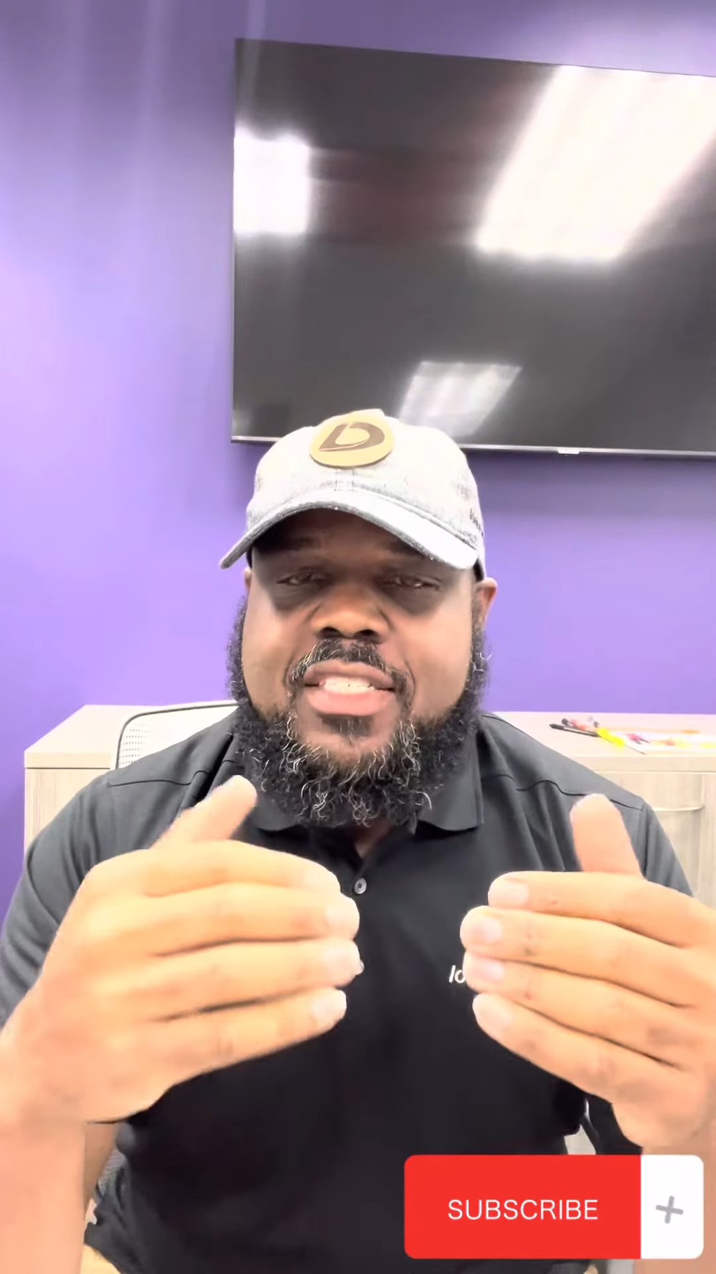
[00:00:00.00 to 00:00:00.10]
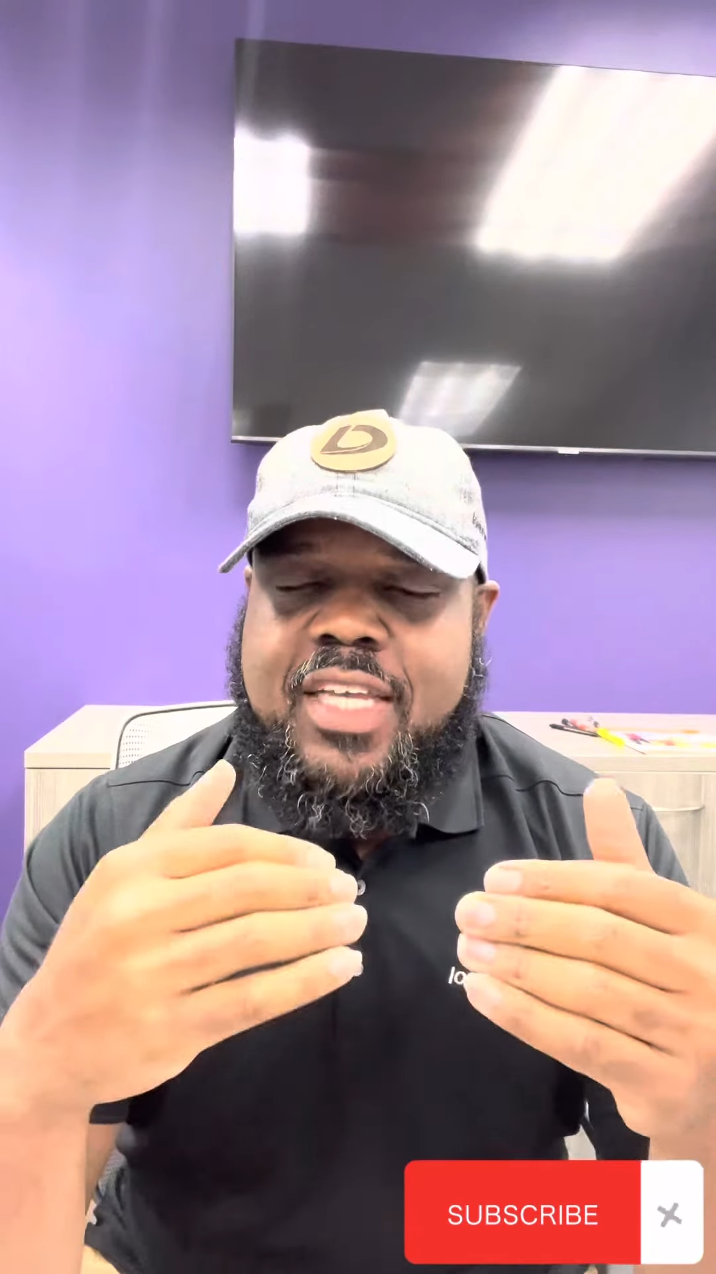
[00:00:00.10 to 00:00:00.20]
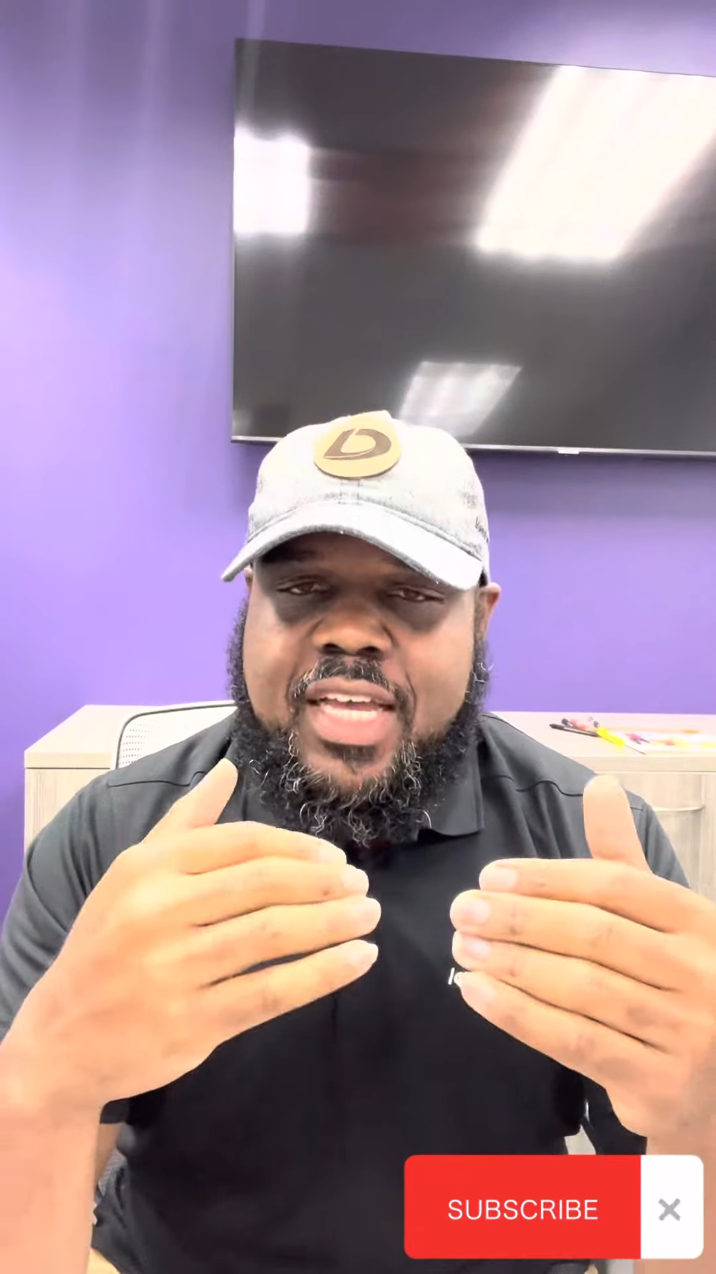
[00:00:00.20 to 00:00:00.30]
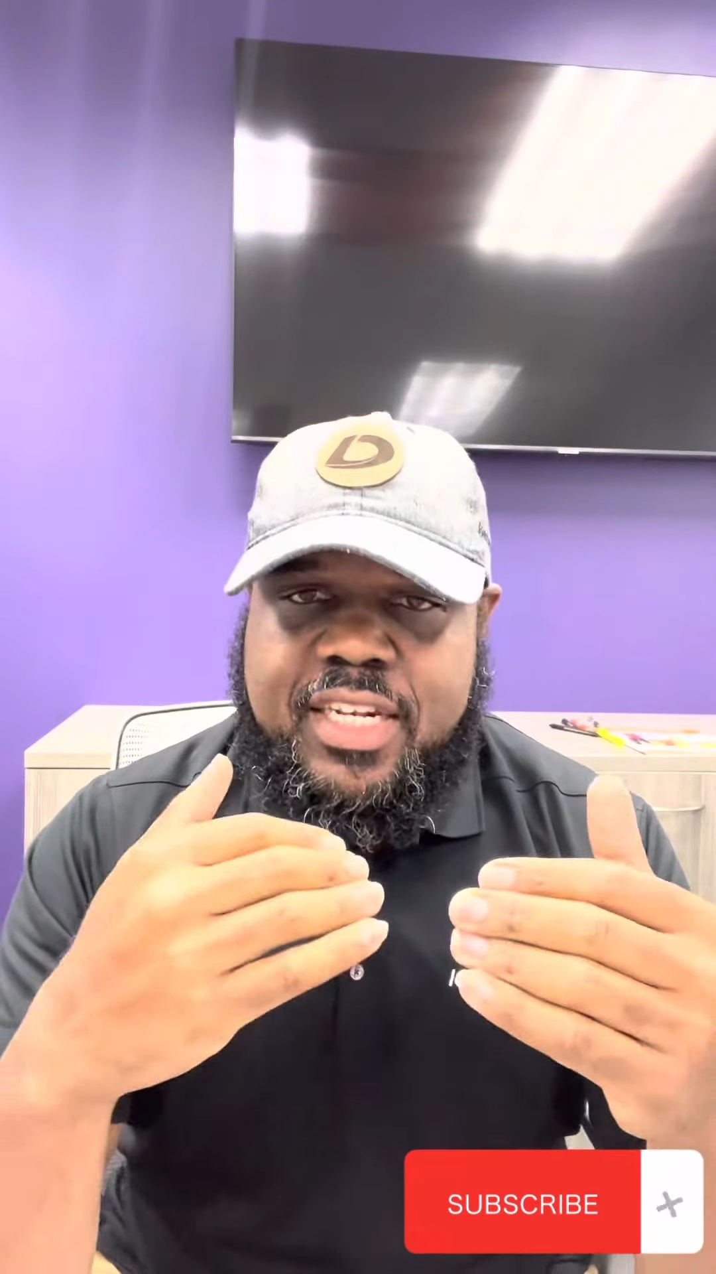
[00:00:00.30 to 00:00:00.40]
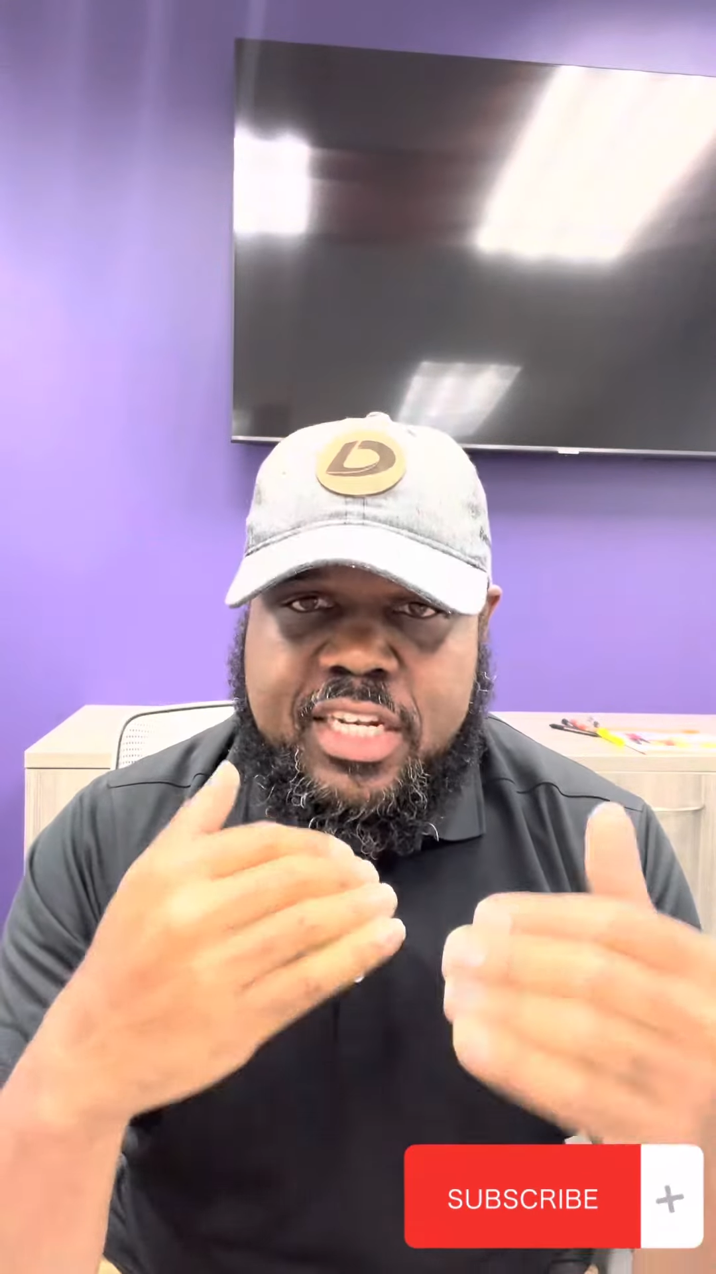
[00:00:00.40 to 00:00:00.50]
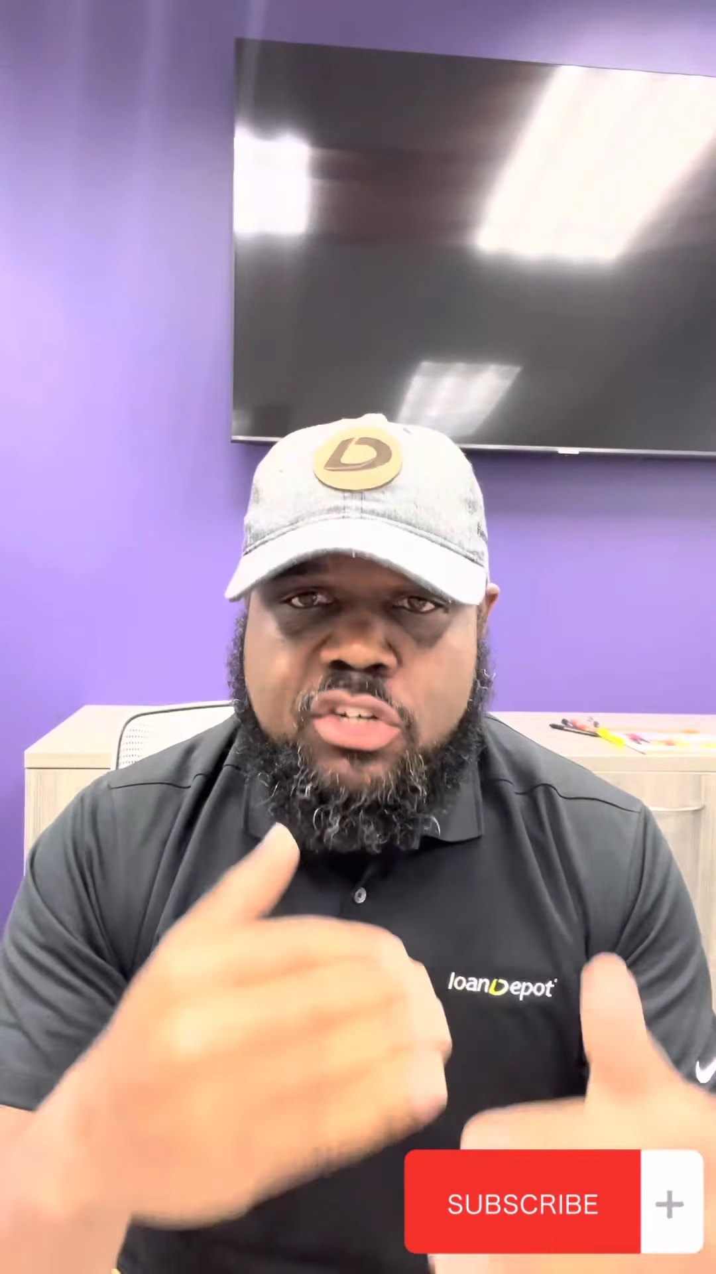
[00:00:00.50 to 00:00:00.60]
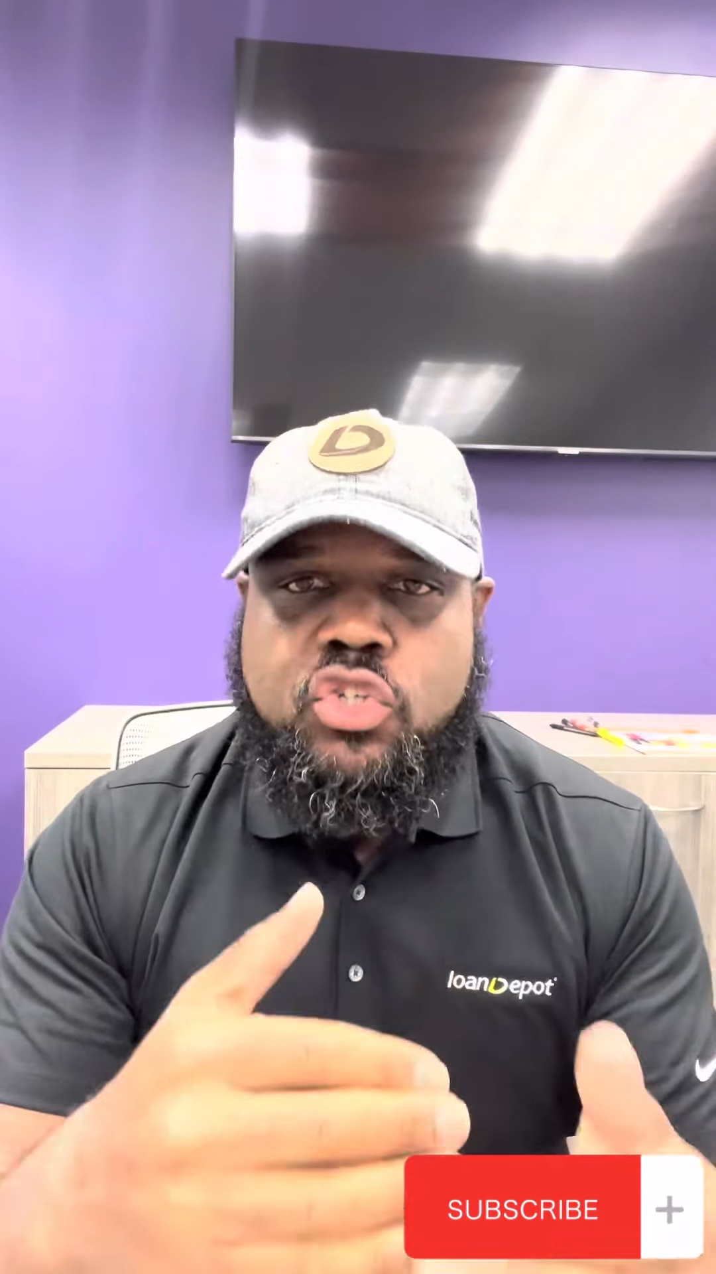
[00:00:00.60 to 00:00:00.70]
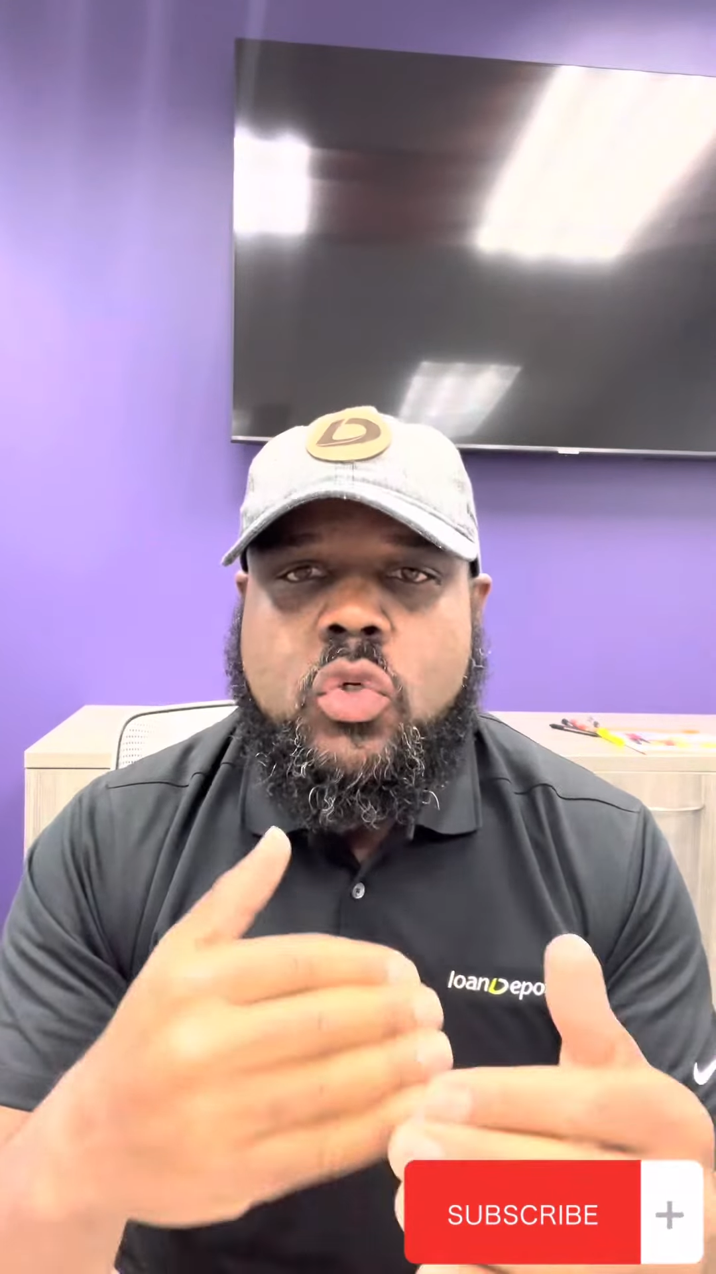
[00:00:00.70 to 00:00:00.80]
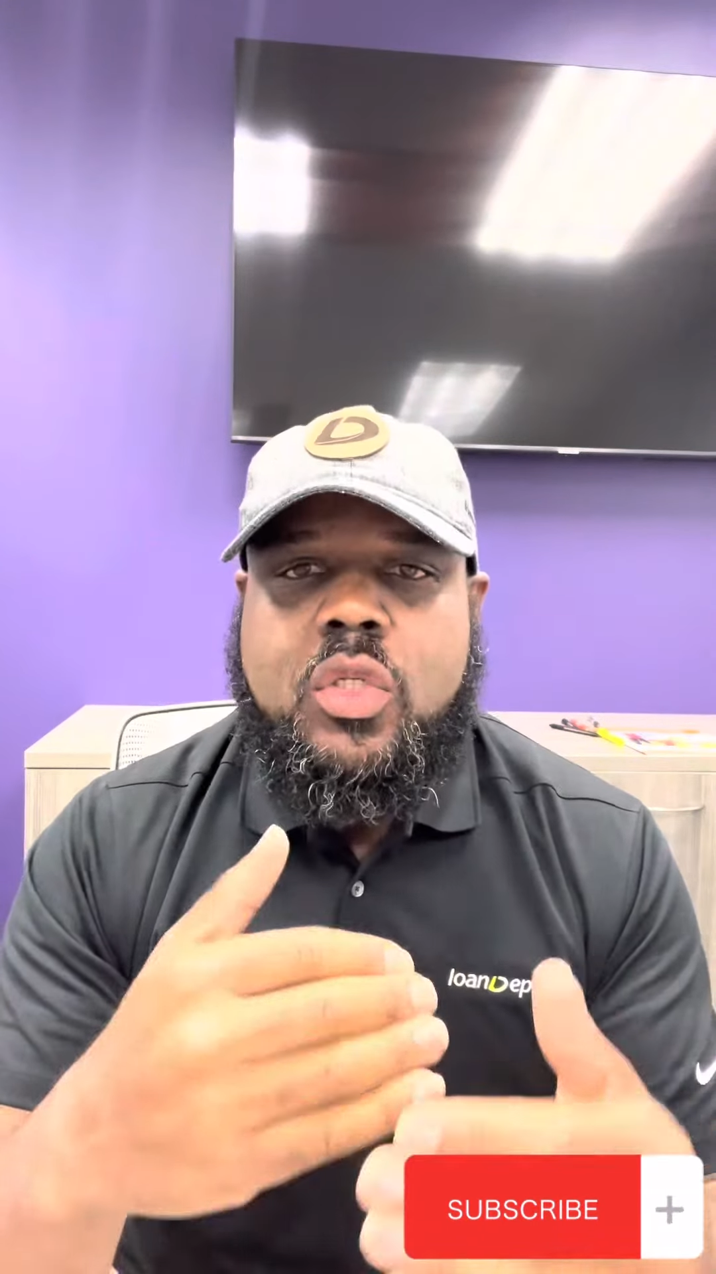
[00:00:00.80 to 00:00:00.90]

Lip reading: an initial